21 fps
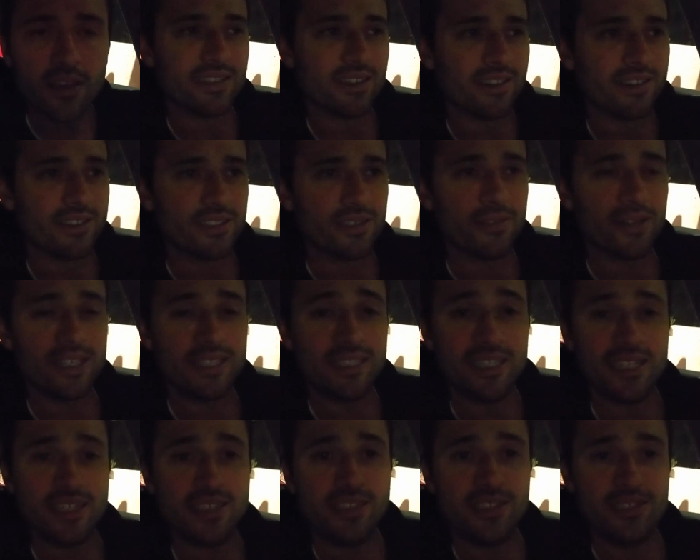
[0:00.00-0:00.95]
Also, I
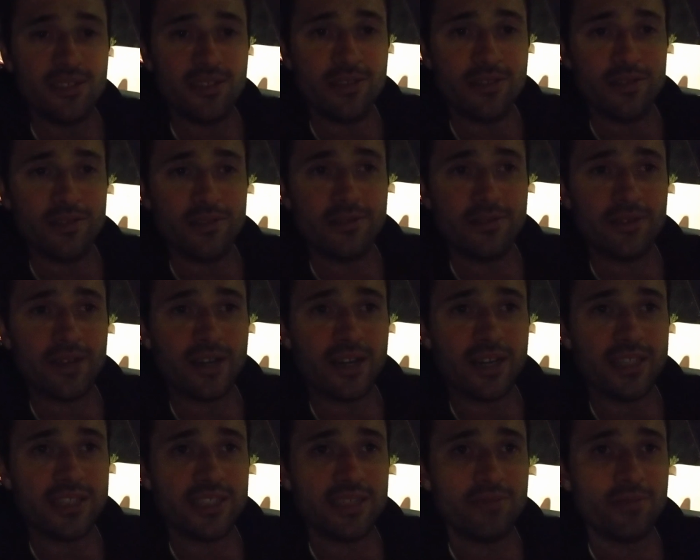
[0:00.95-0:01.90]
did
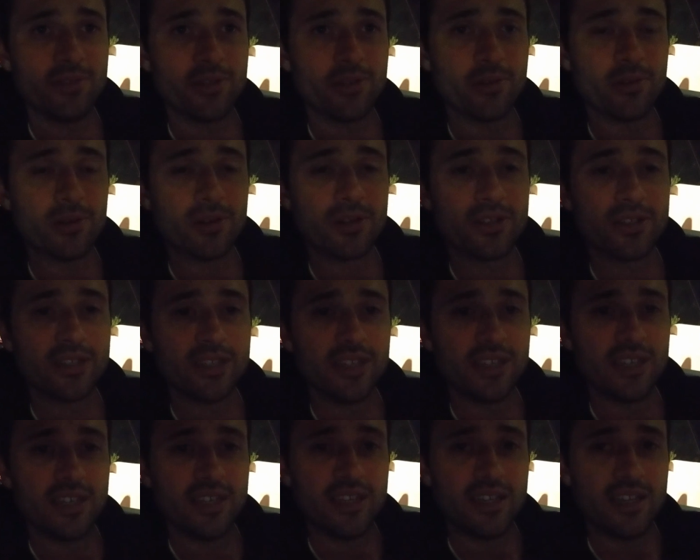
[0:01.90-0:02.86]
record
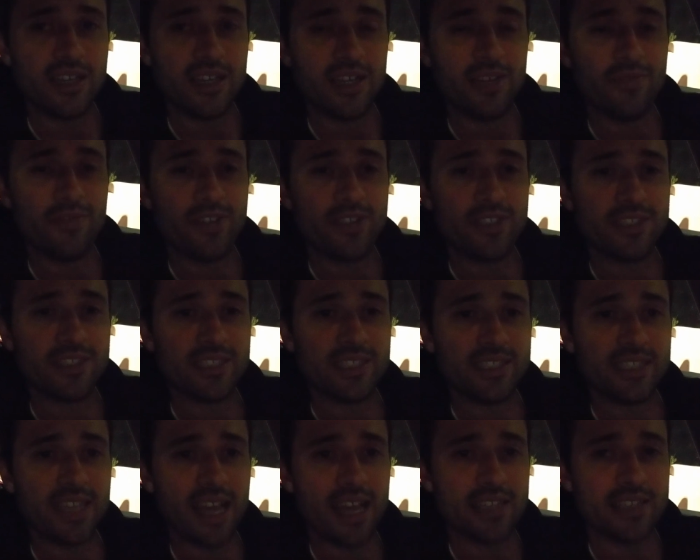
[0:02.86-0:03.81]
an
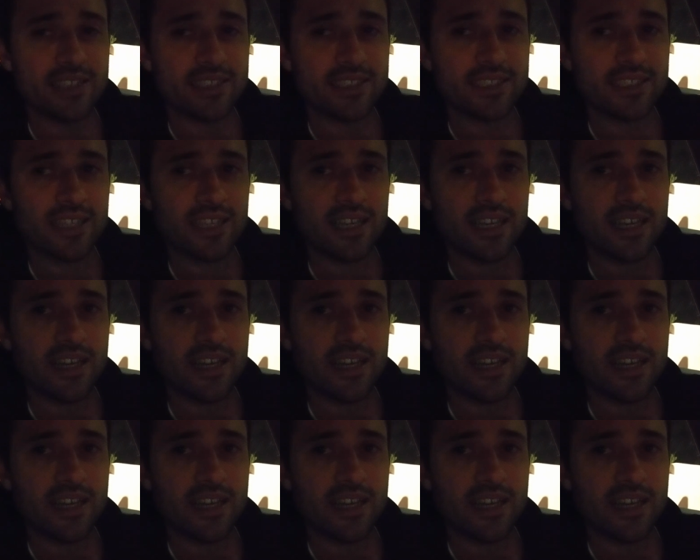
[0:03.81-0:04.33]
efficiency test.